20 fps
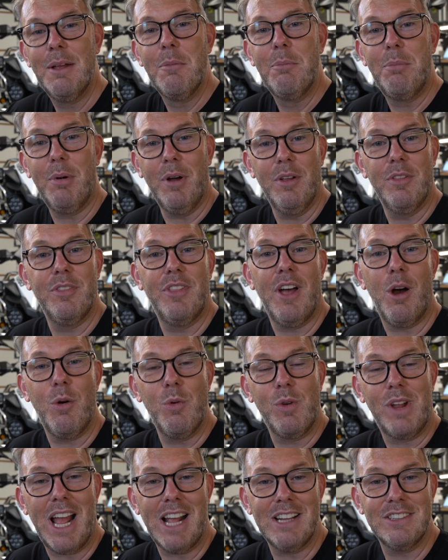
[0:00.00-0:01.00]
But the
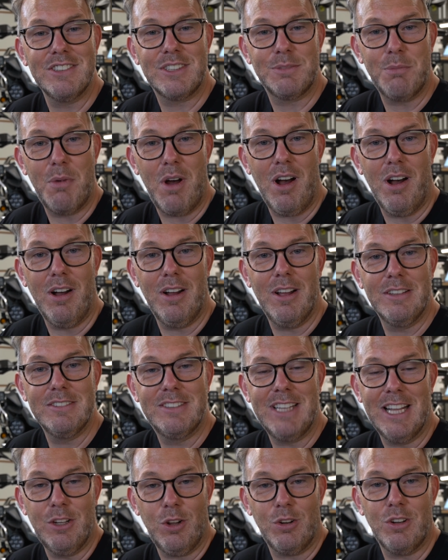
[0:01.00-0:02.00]
whole Cansmart
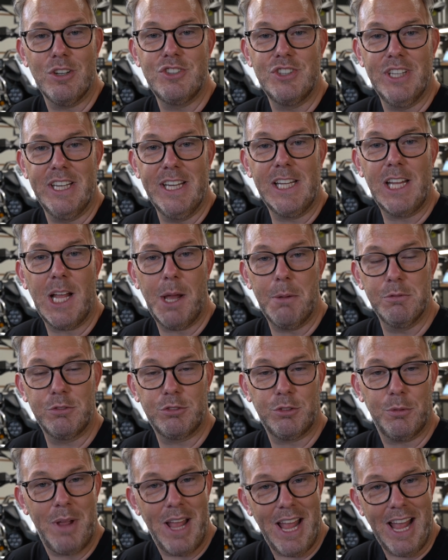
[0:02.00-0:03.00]
technology comes
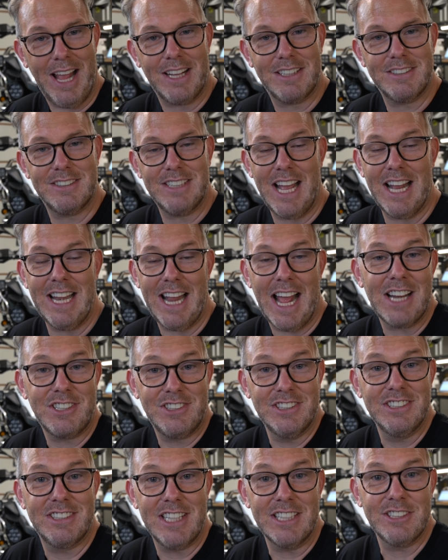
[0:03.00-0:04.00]
from Hex, and it
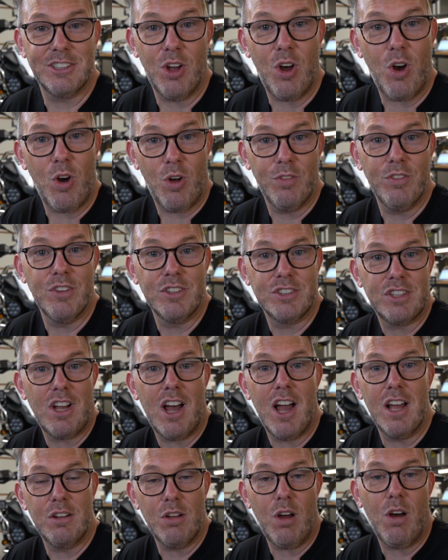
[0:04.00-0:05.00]
actually says it on the
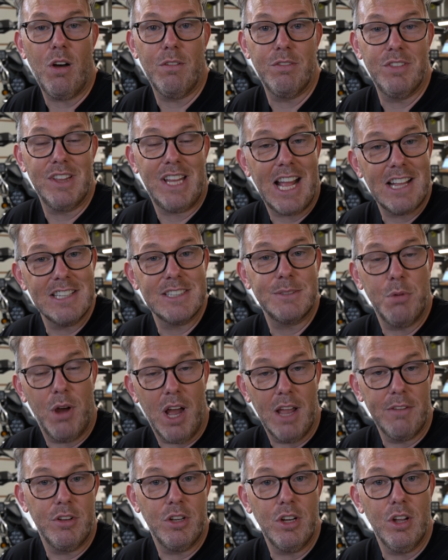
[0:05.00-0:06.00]
side of the
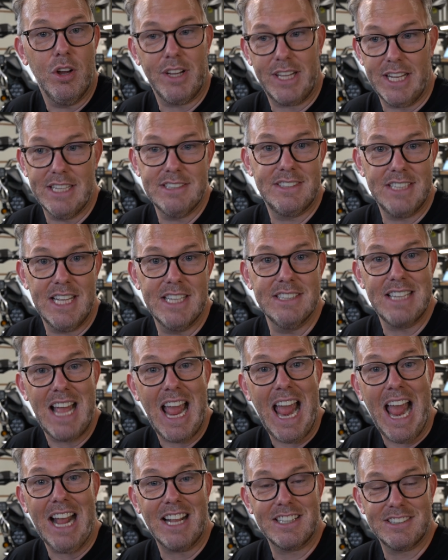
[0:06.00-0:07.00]
Cansmart. If you look, it says
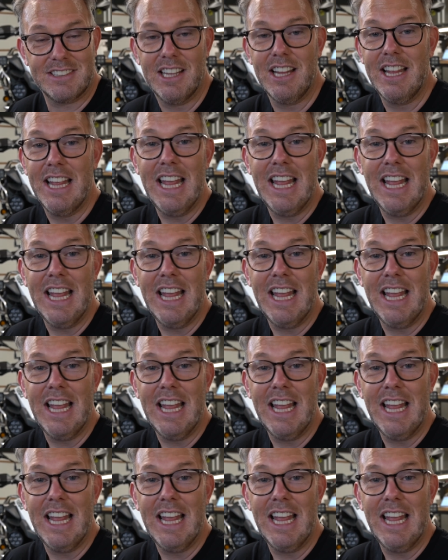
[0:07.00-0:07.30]
Hex.